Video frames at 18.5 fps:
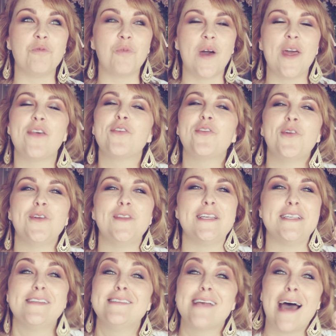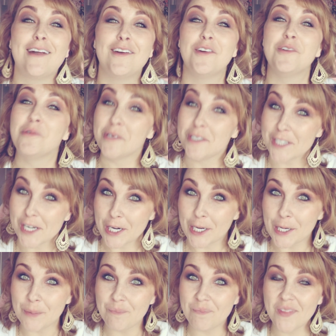went through the Saturn
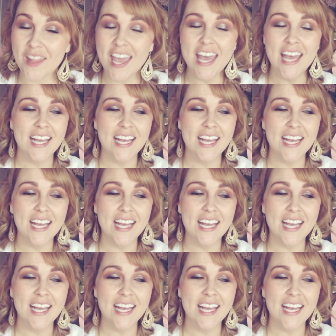return.